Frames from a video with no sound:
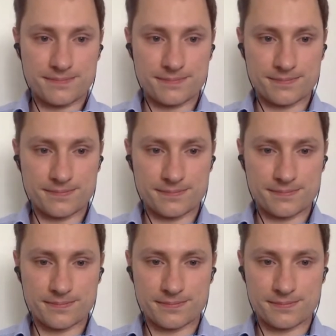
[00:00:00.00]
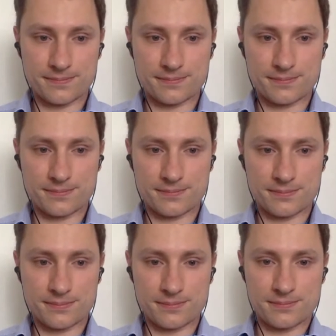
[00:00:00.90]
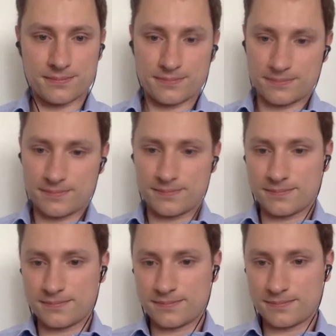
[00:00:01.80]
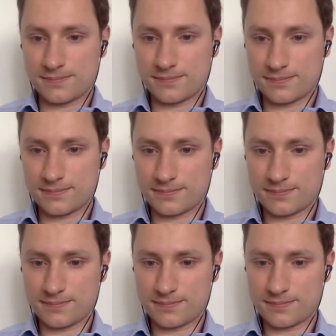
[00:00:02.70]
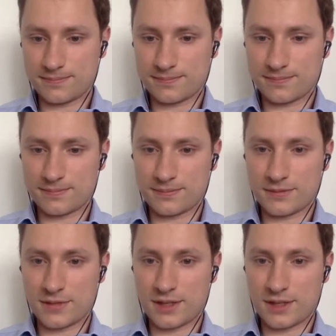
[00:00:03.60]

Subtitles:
Nothing is said.